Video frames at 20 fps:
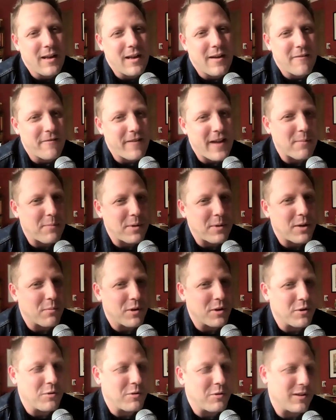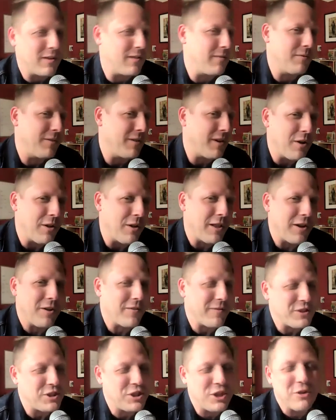family reunion a
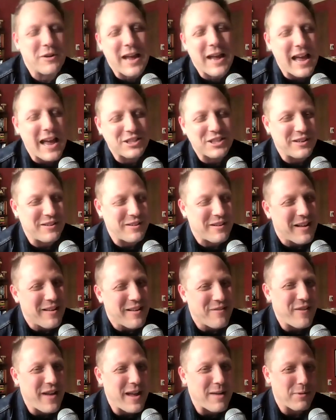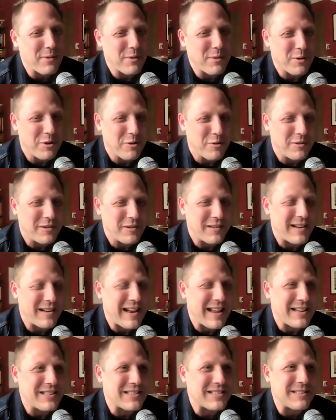little geocaching family reunion
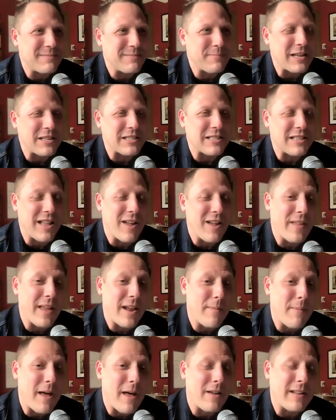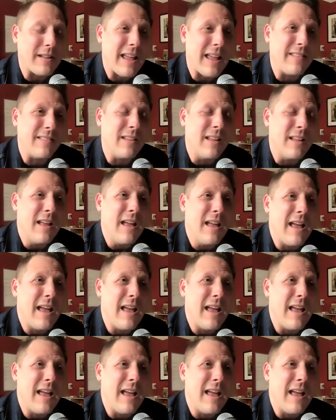and i just i just love that about it and